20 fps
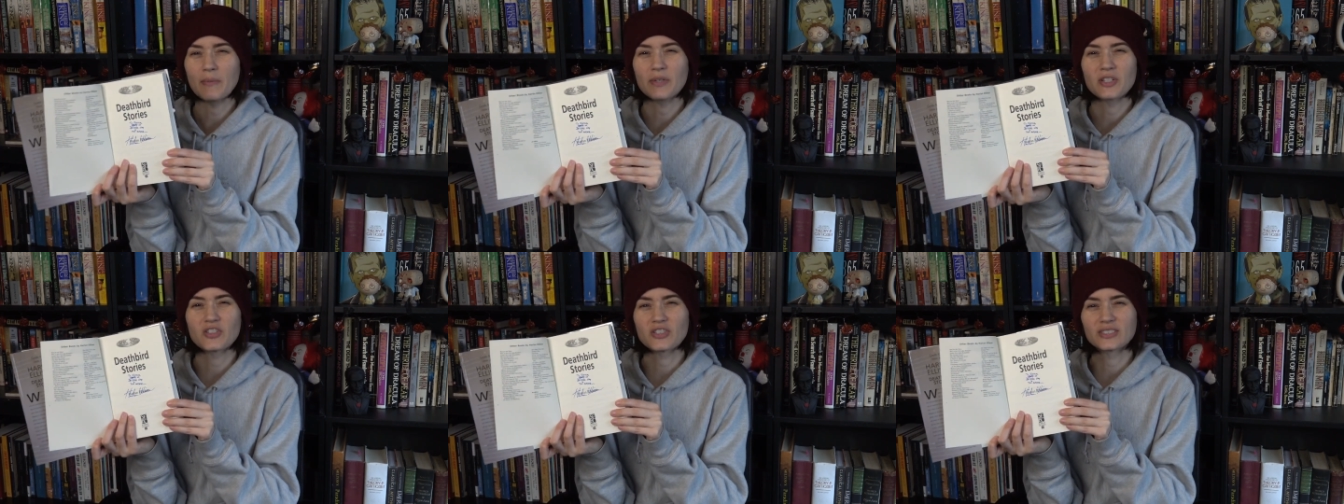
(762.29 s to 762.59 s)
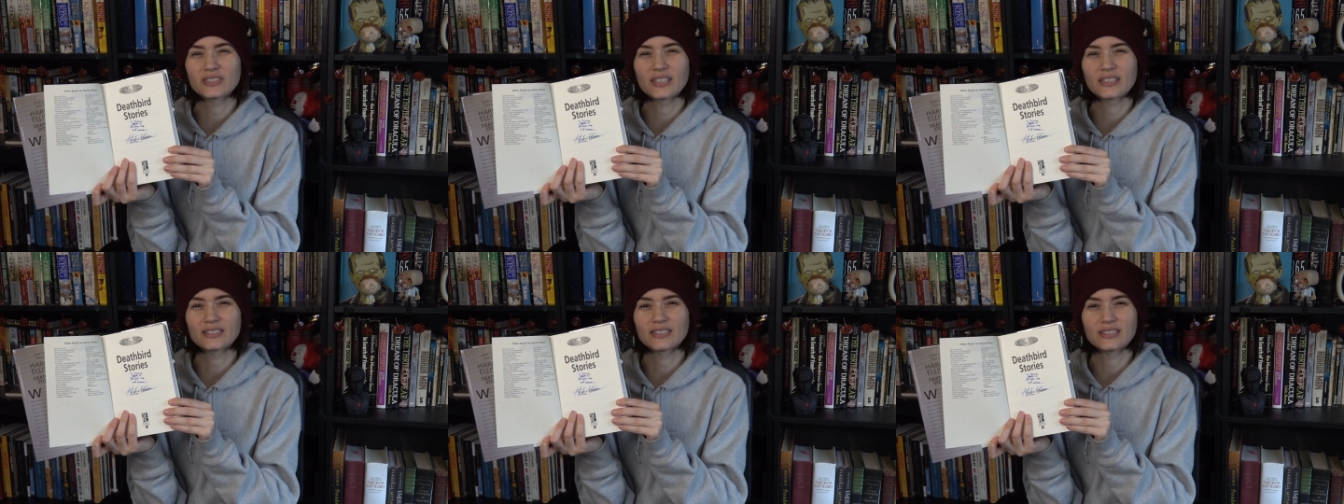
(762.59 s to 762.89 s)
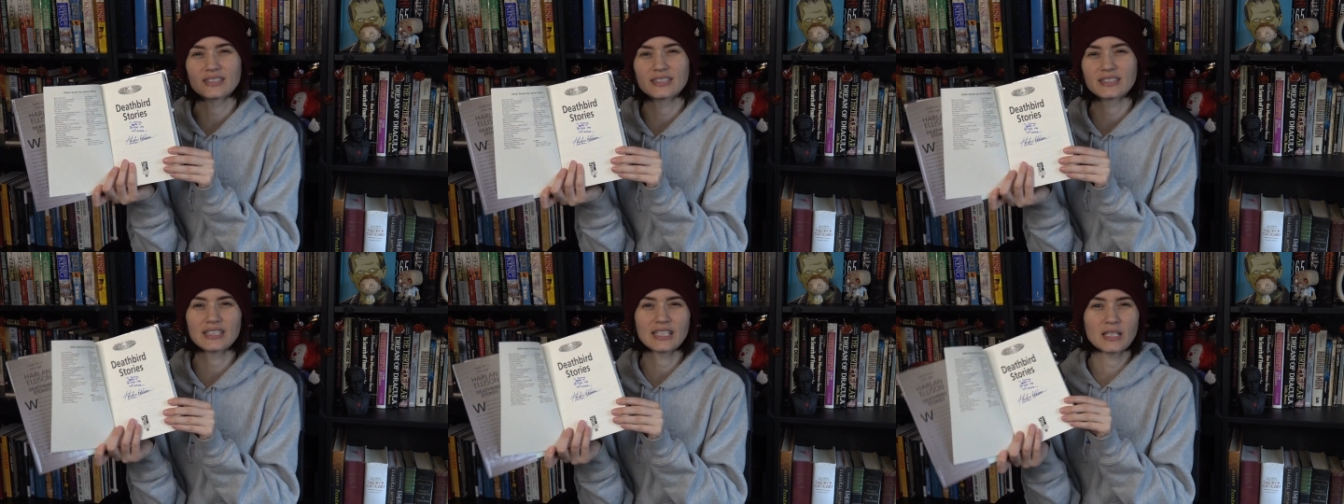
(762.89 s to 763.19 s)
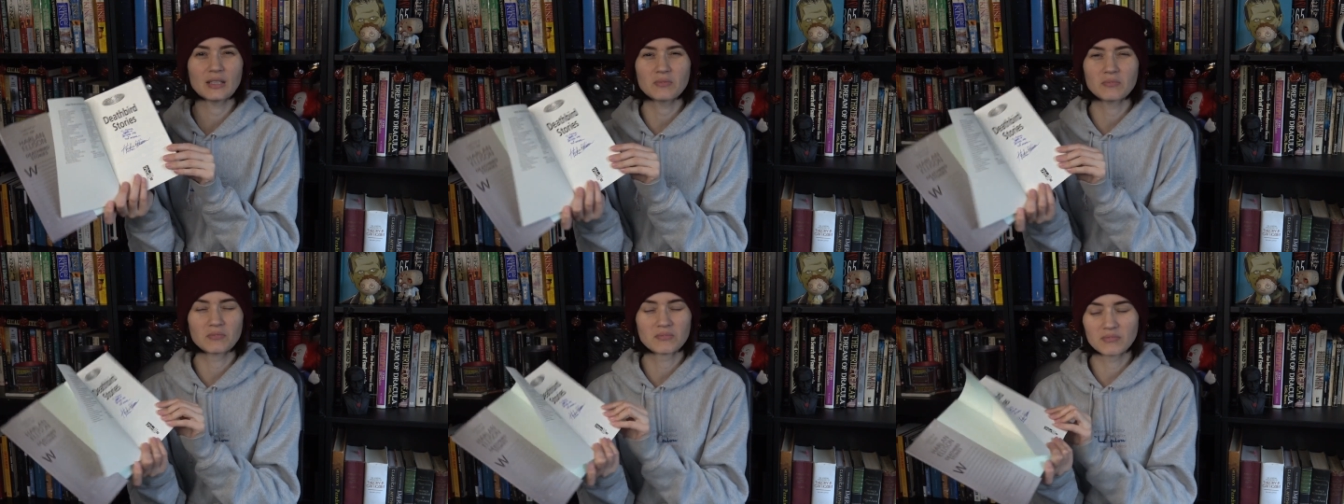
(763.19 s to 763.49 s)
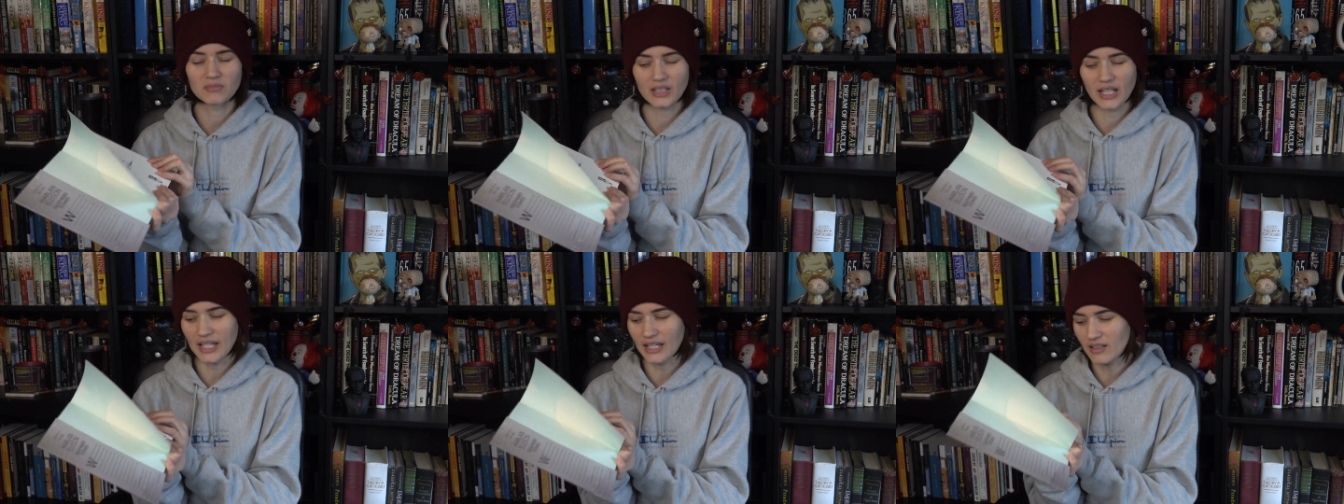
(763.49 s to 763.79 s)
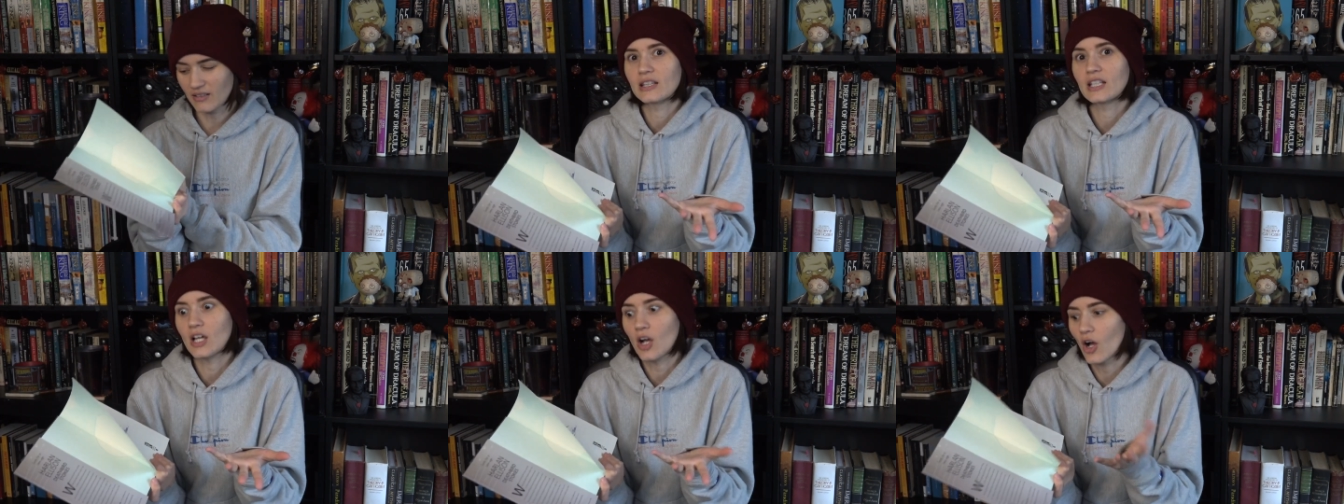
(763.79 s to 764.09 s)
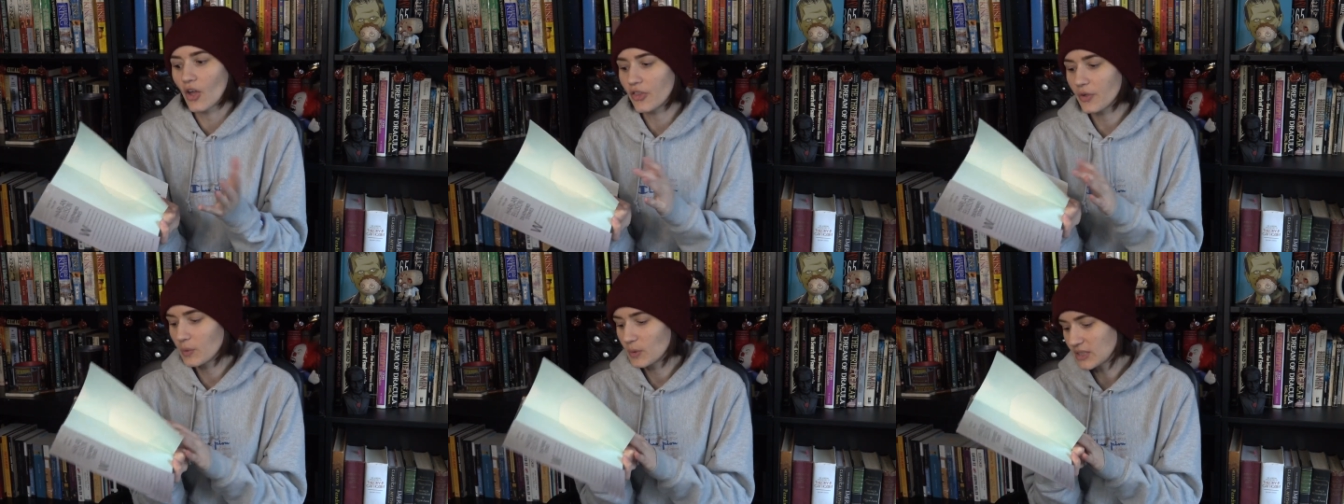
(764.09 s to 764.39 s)
It just doesn't seem like the
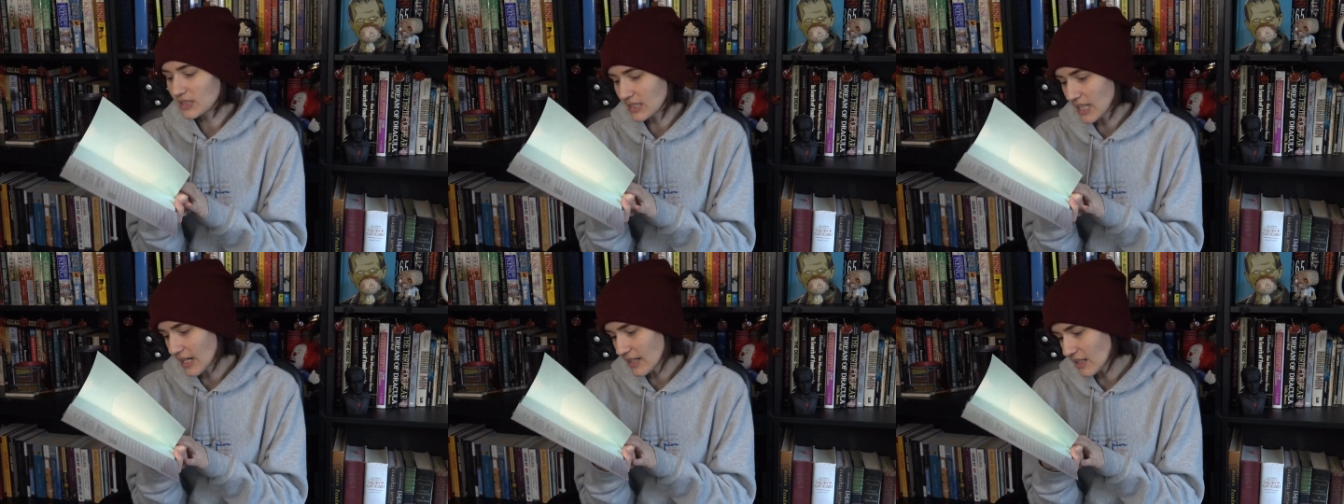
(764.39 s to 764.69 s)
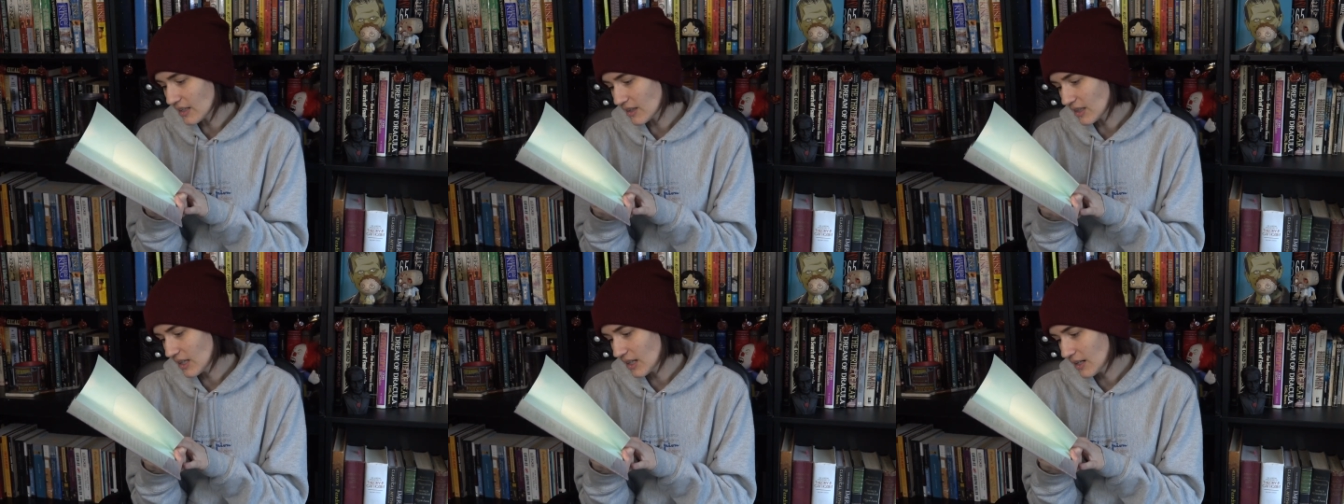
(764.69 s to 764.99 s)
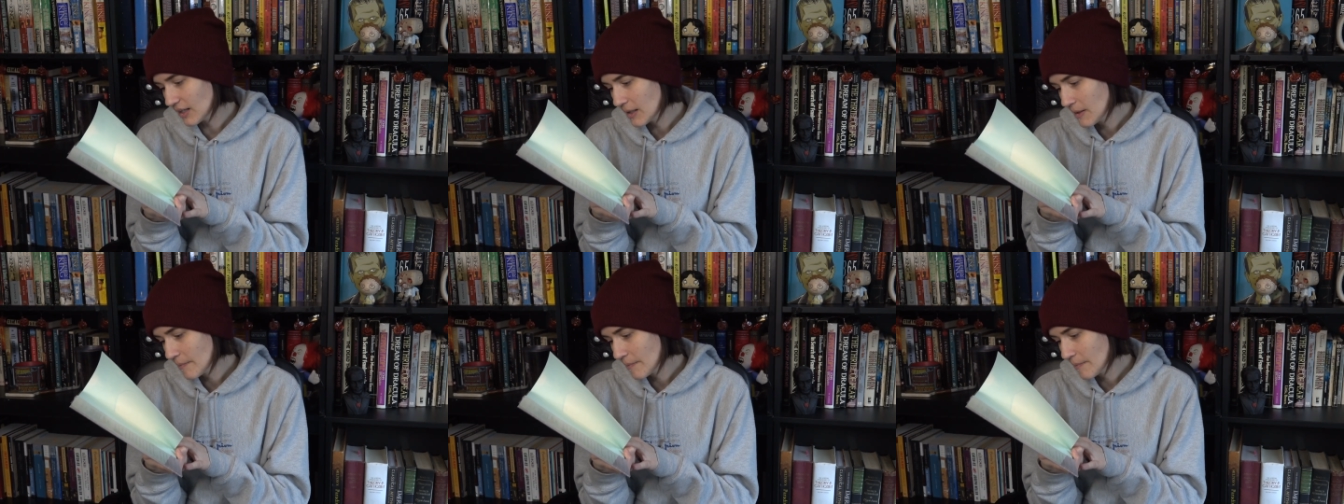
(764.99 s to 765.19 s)
author would sign it there.